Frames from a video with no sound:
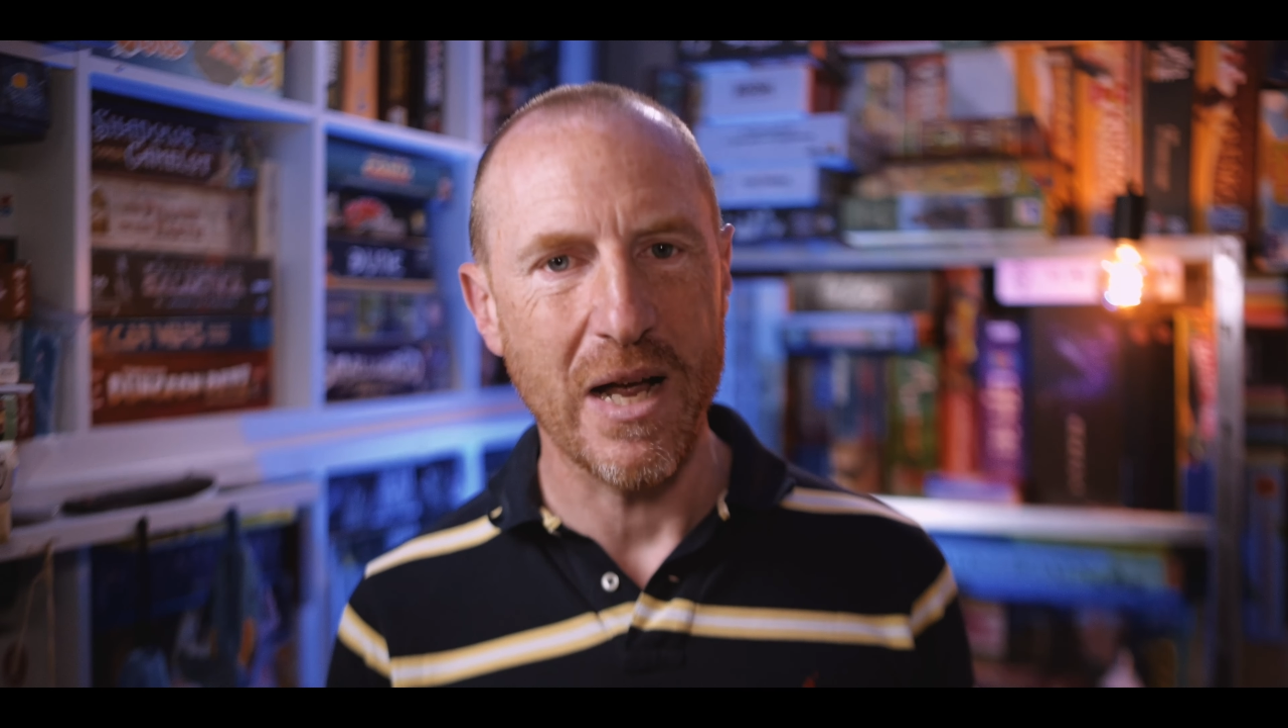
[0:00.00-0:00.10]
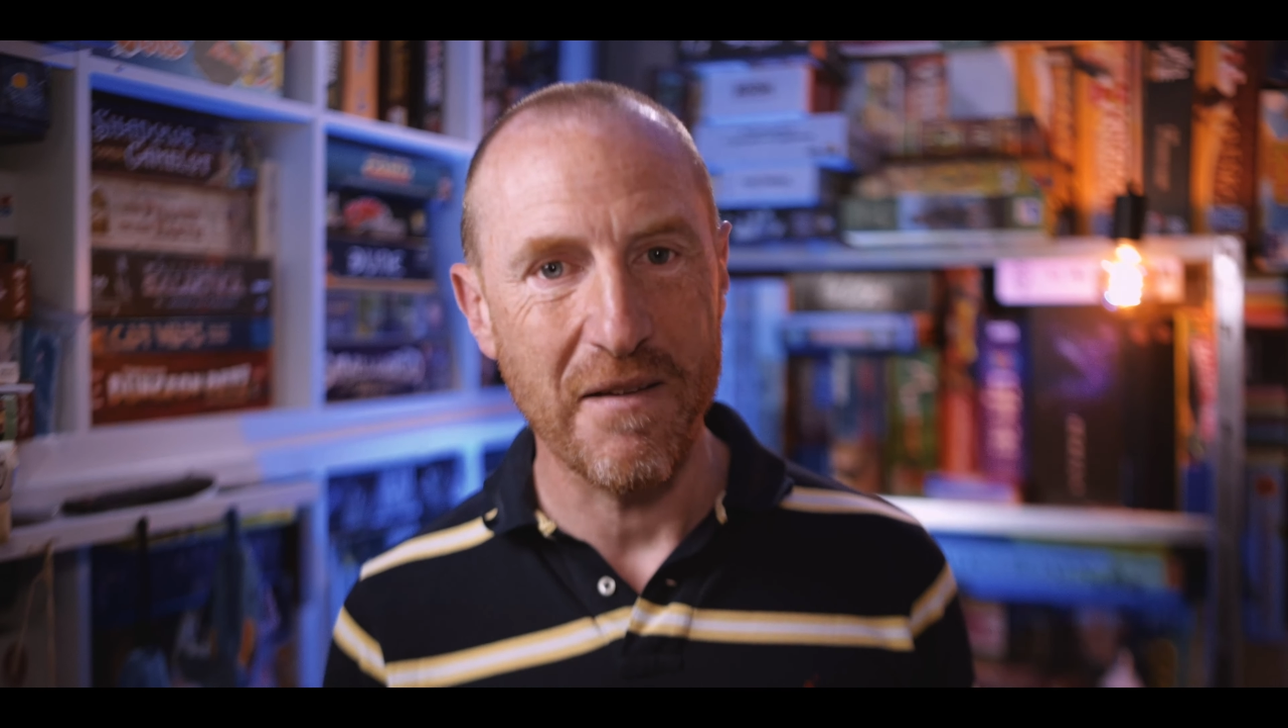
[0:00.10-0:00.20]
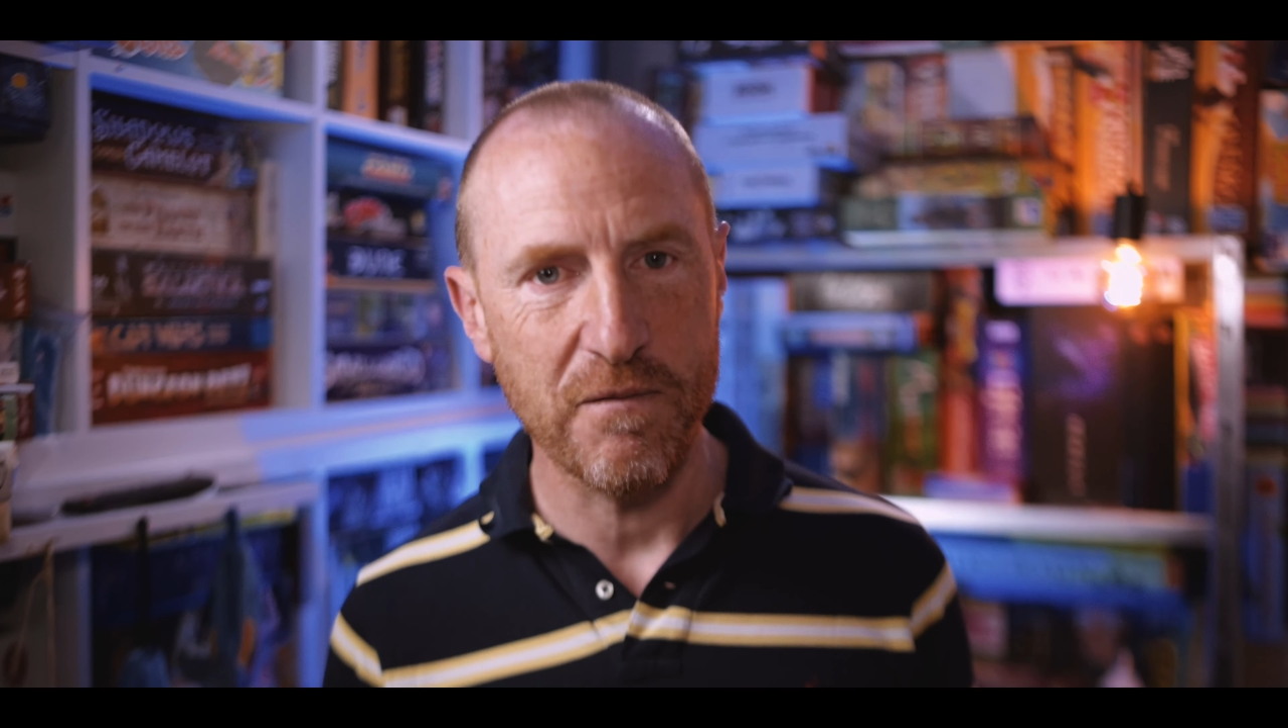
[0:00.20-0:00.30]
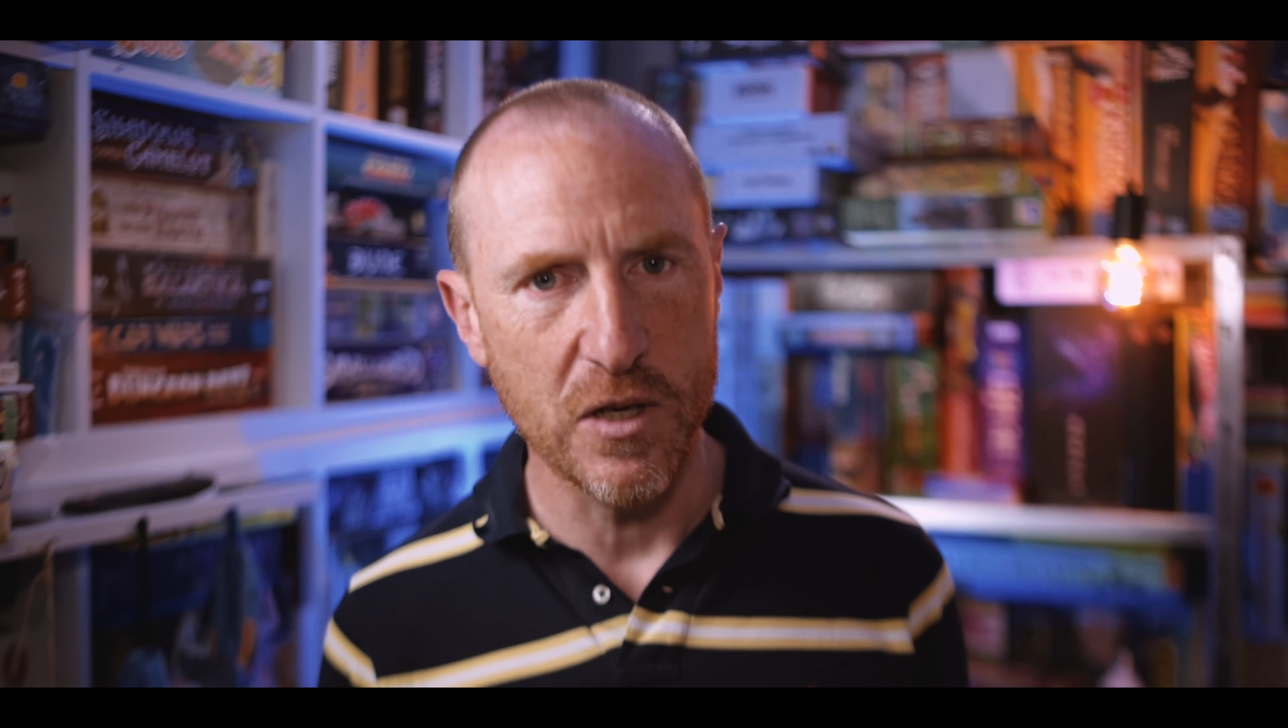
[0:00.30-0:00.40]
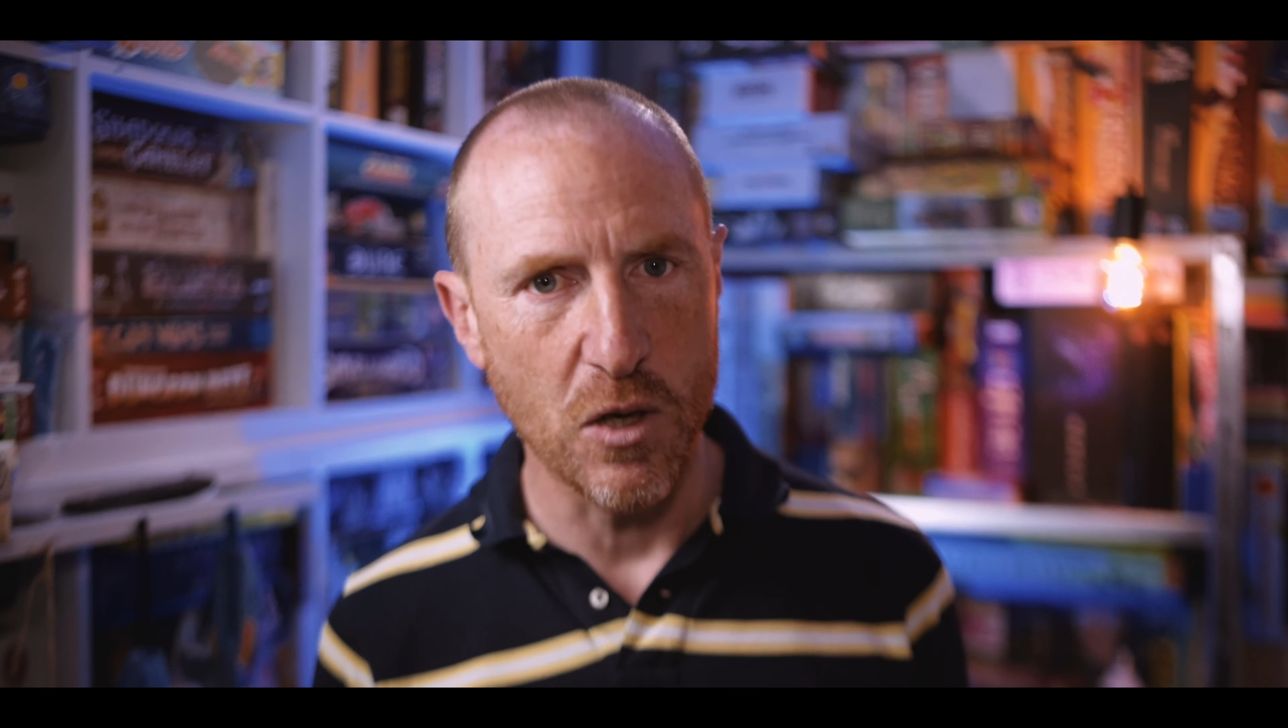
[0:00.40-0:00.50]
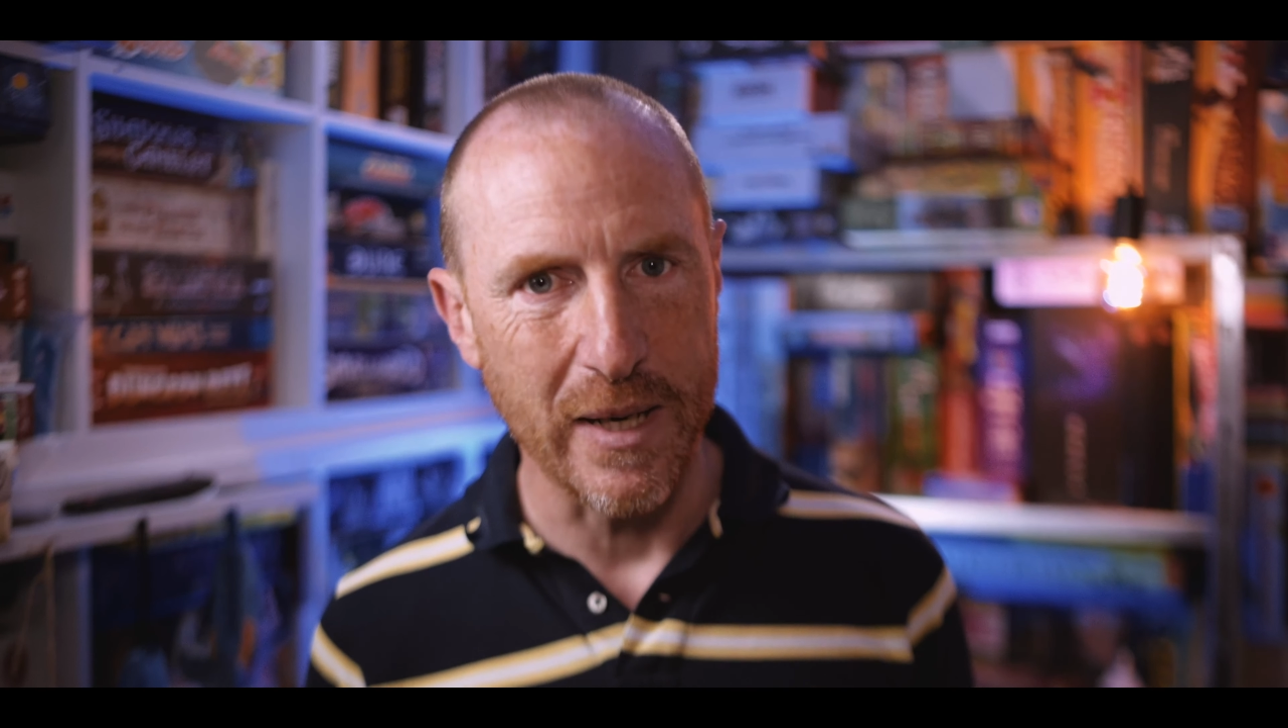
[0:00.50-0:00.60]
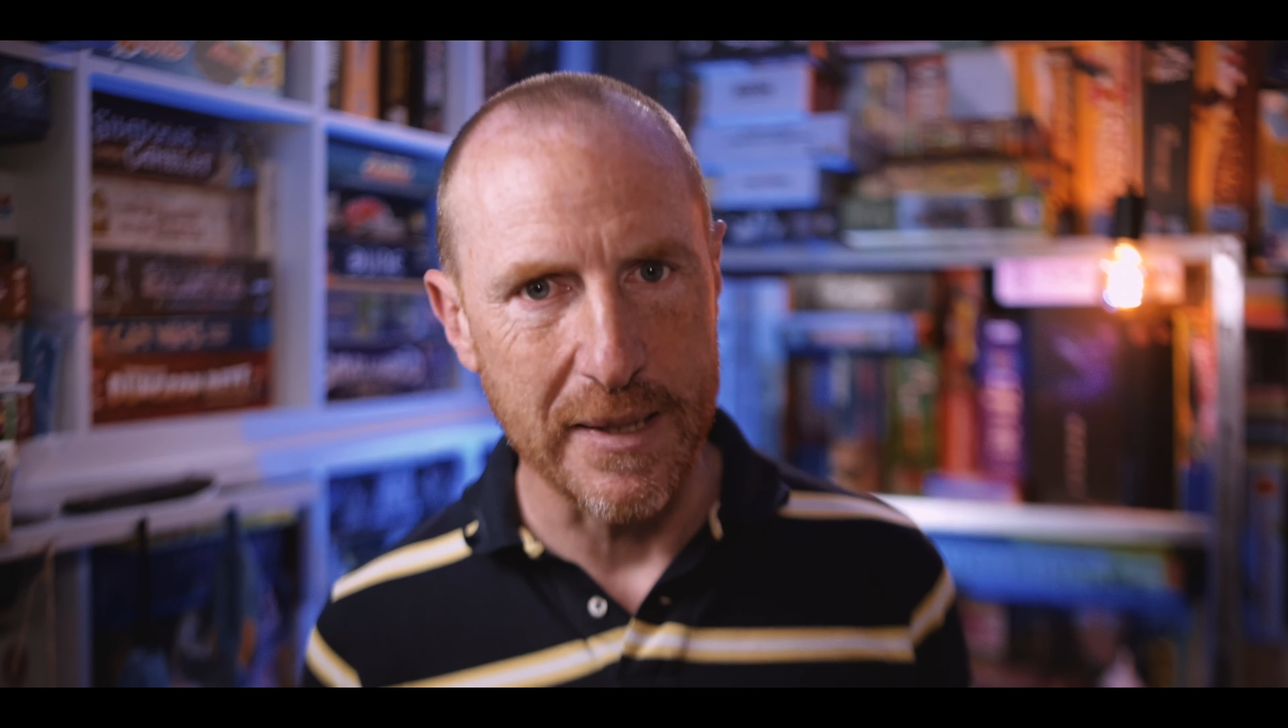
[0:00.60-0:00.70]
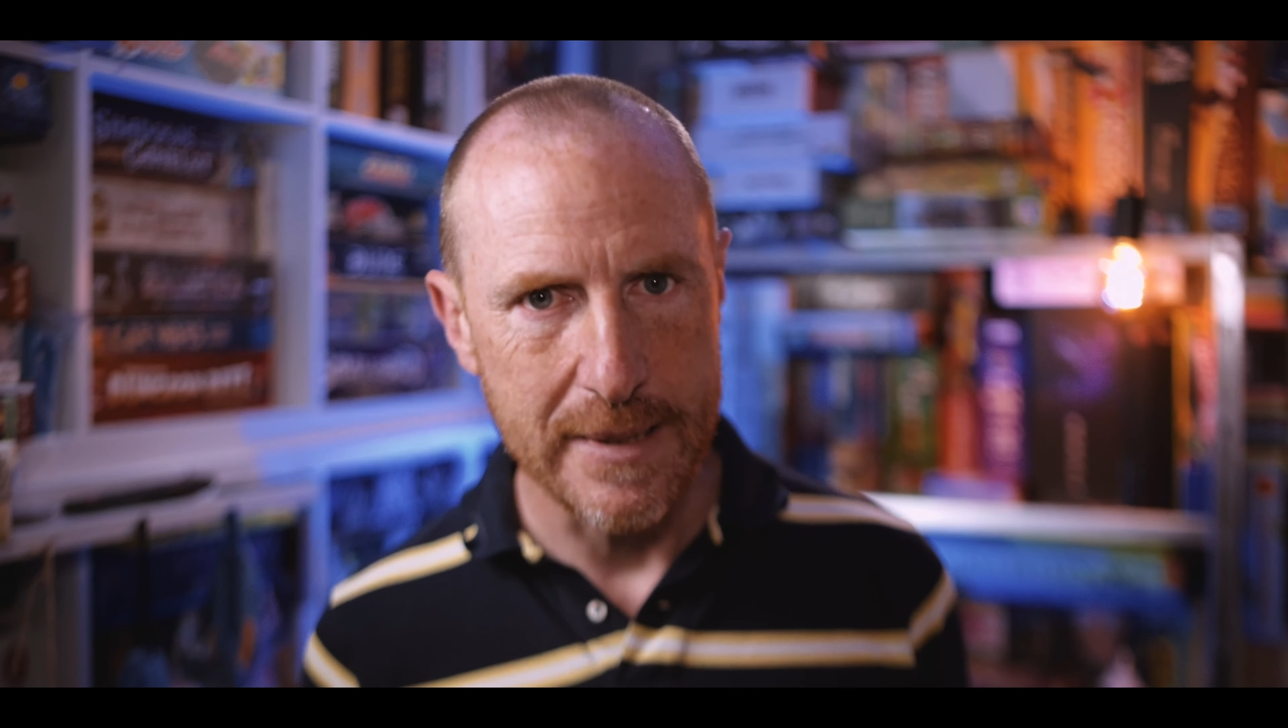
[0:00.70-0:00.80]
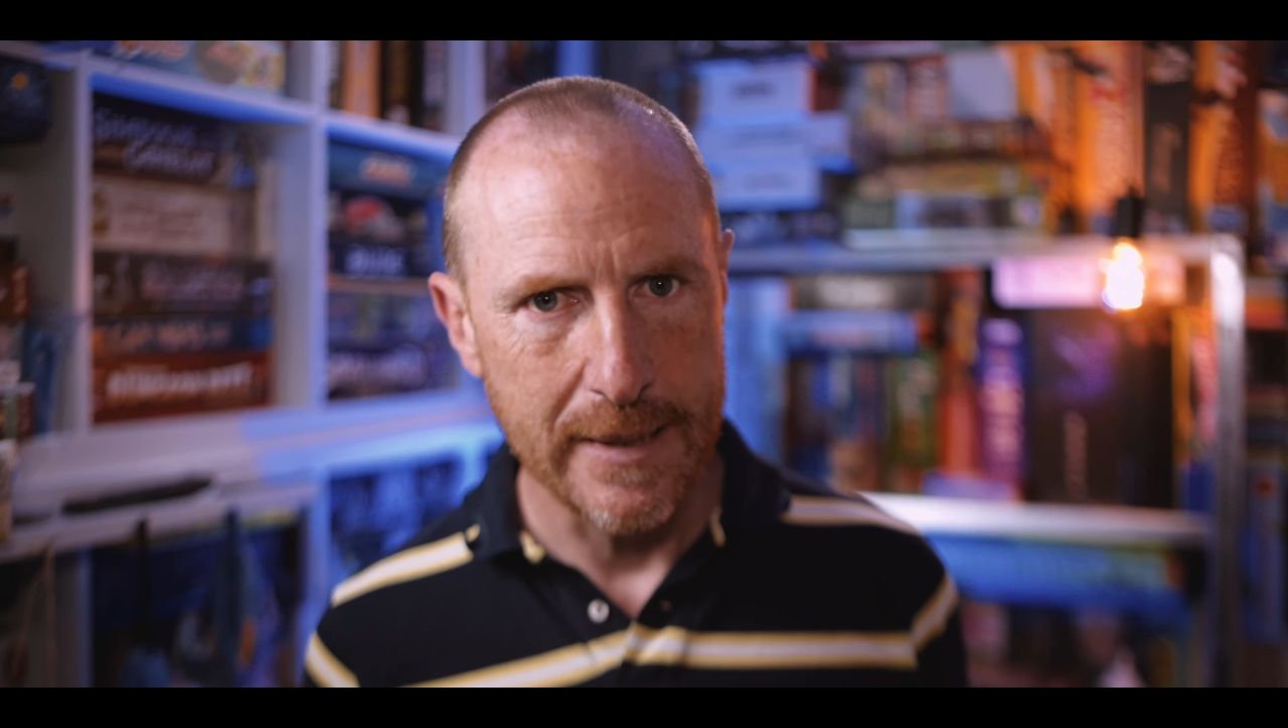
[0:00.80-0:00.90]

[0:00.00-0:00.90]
if you're new here,